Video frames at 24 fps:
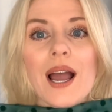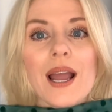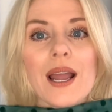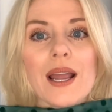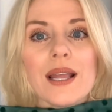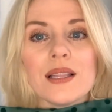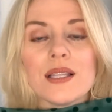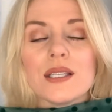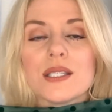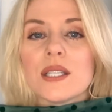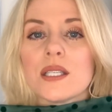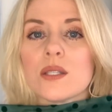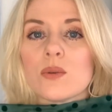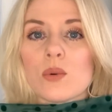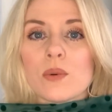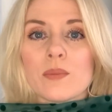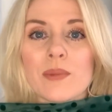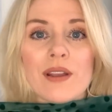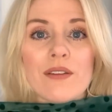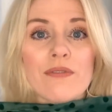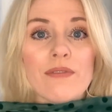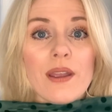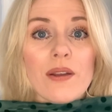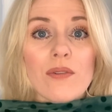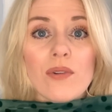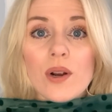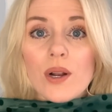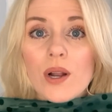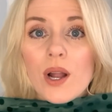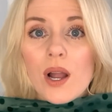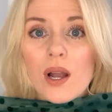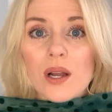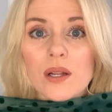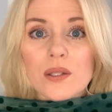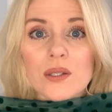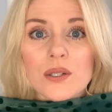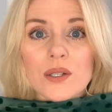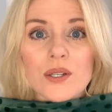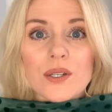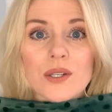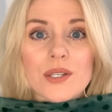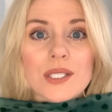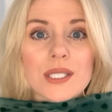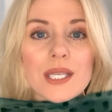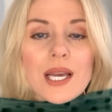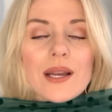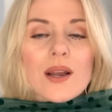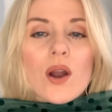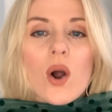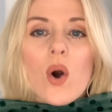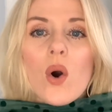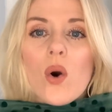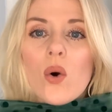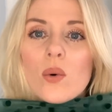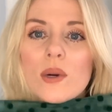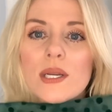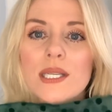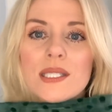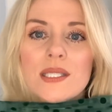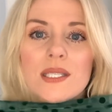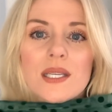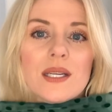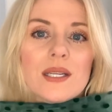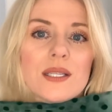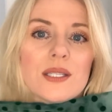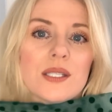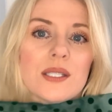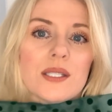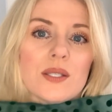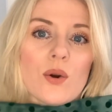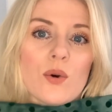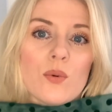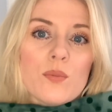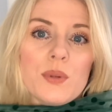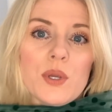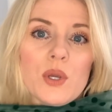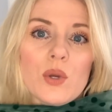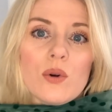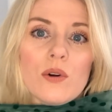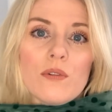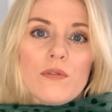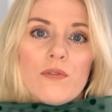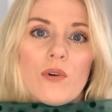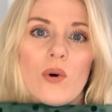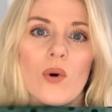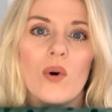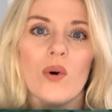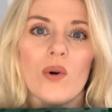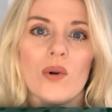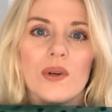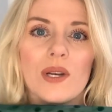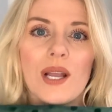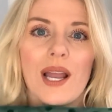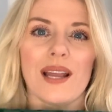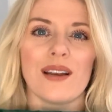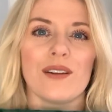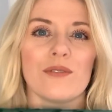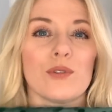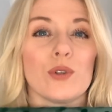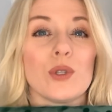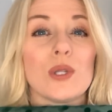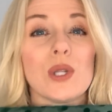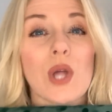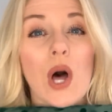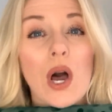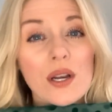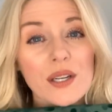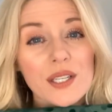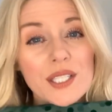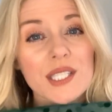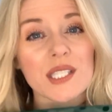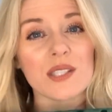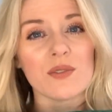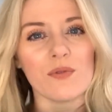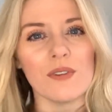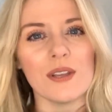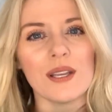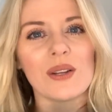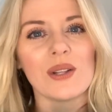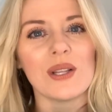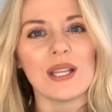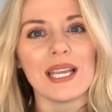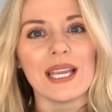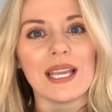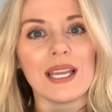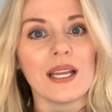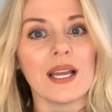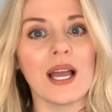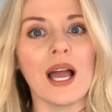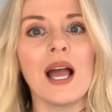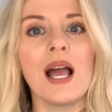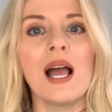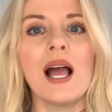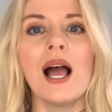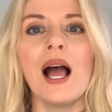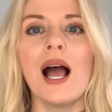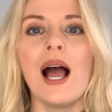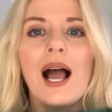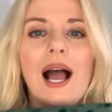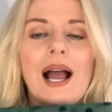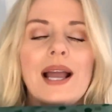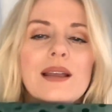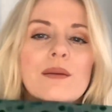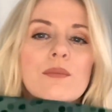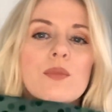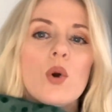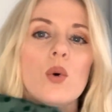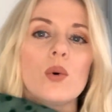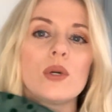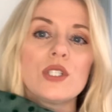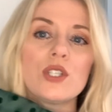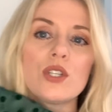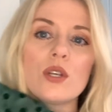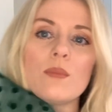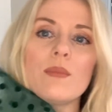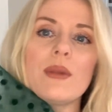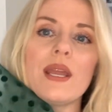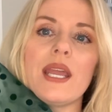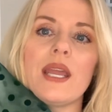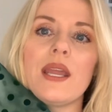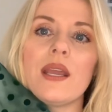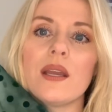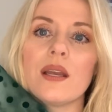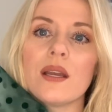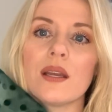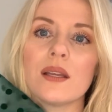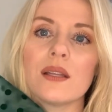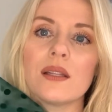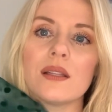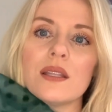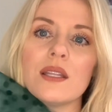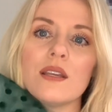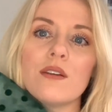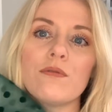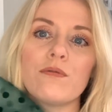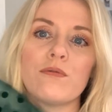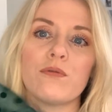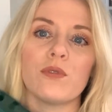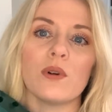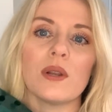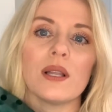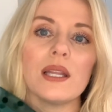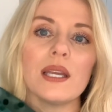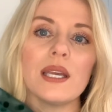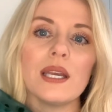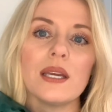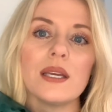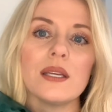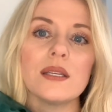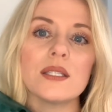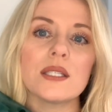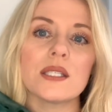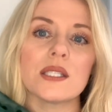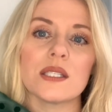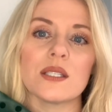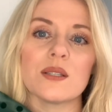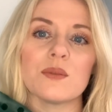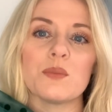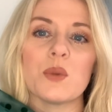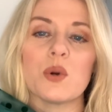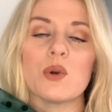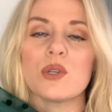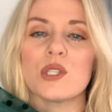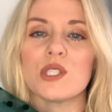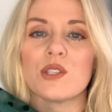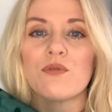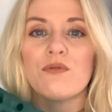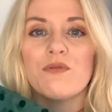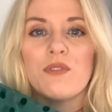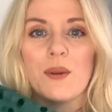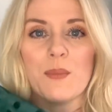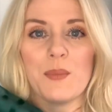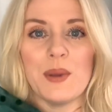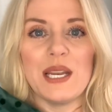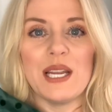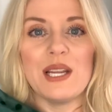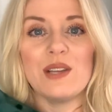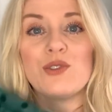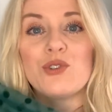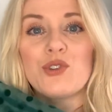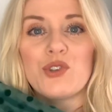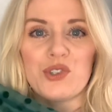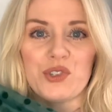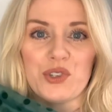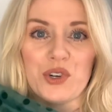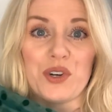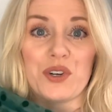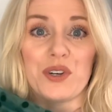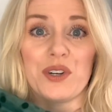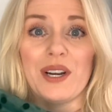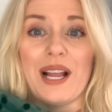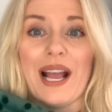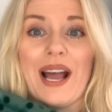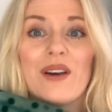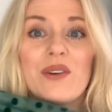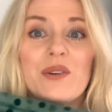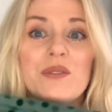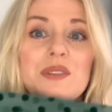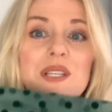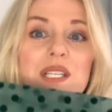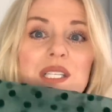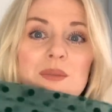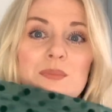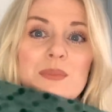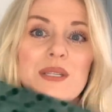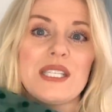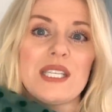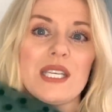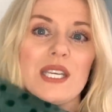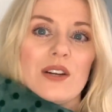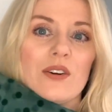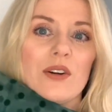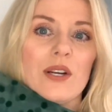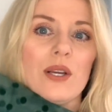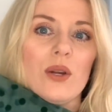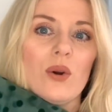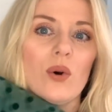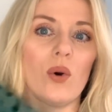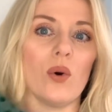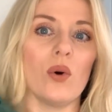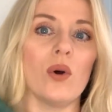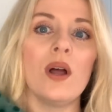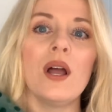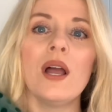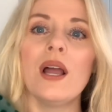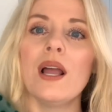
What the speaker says: This is one of my favorite colors. I always think it's so beautiful and kind of luxe feeling. I am going to make the frilliest, most feminine shirt out of this material,